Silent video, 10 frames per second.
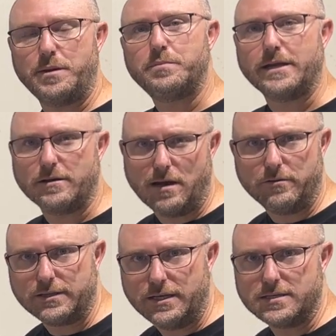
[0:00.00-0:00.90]
been playing around
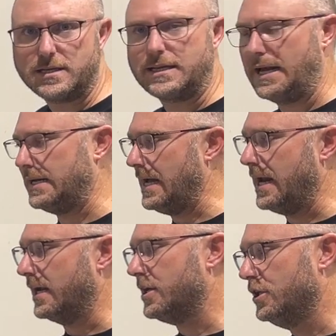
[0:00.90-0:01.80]
with this and kind of got
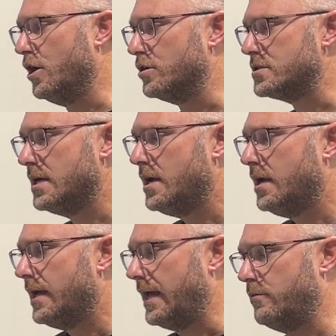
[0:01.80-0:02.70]
it close.
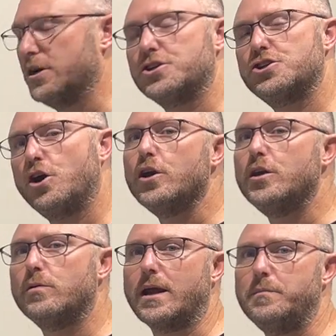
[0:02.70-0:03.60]
I want to show
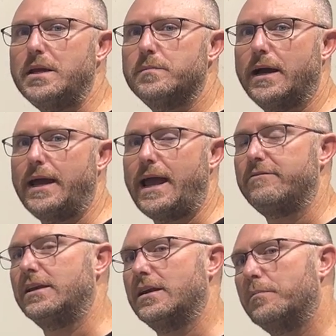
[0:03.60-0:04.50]
you what I mean by
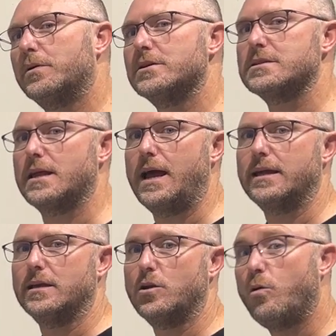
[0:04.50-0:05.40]
having numbers that I
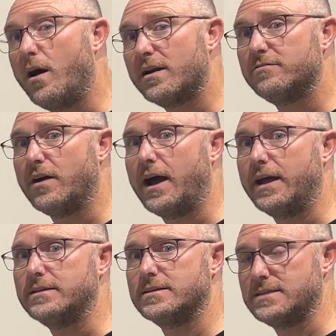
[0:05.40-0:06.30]
can
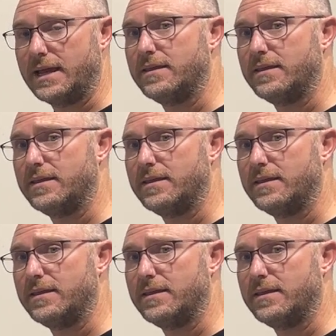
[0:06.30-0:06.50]
quantify to say